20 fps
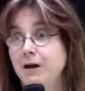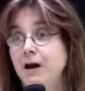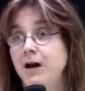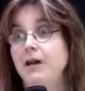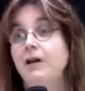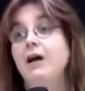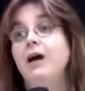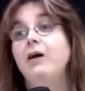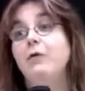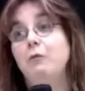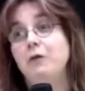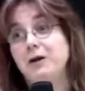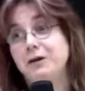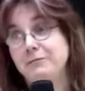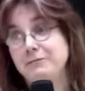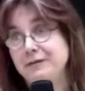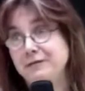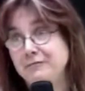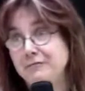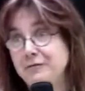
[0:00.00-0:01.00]
I want to
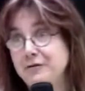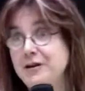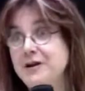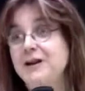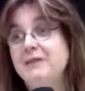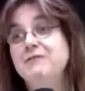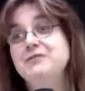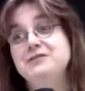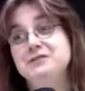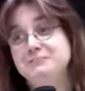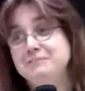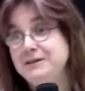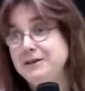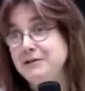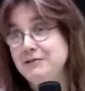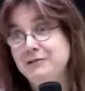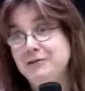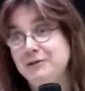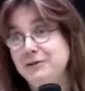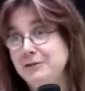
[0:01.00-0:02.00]
be free. And every time I
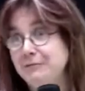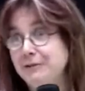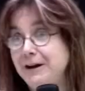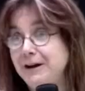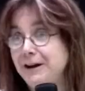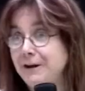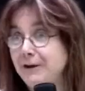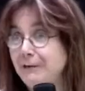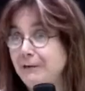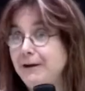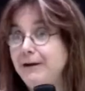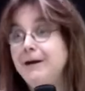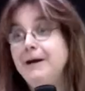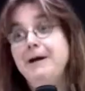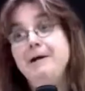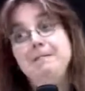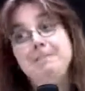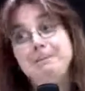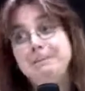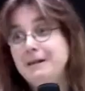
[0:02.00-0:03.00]
hear it on the radio,
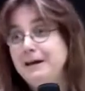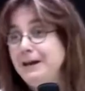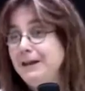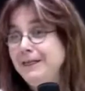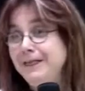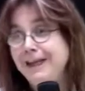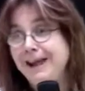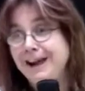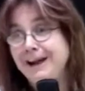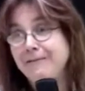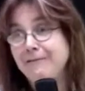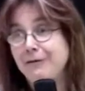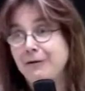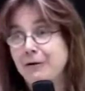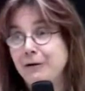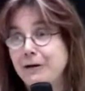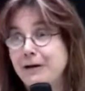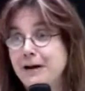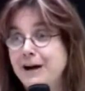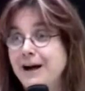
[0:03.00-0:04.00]
I think of
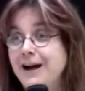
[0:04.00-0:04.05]
her.